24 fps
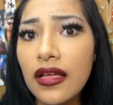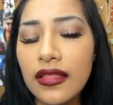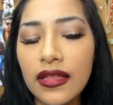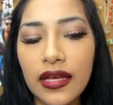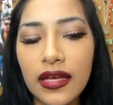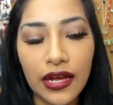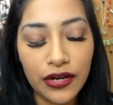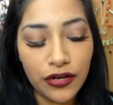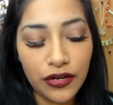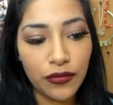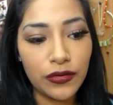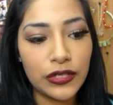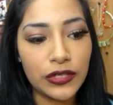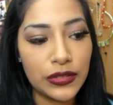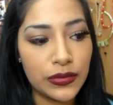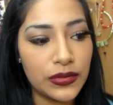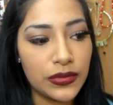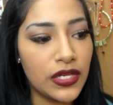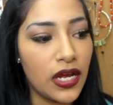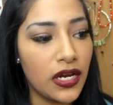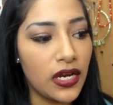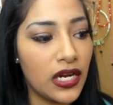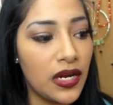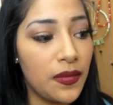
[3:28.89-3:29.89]
Like I knew what she
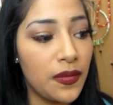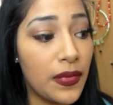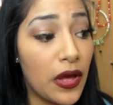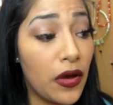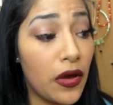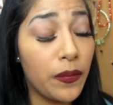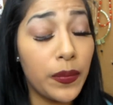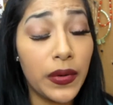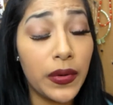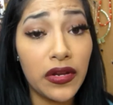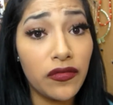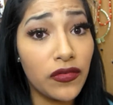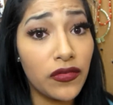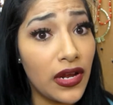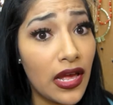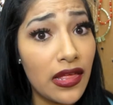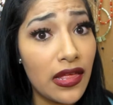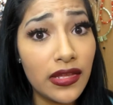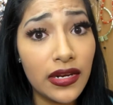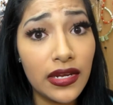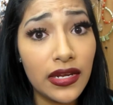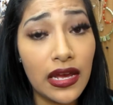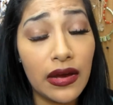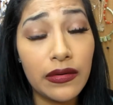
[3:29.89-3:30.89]
was talking about. But in reality,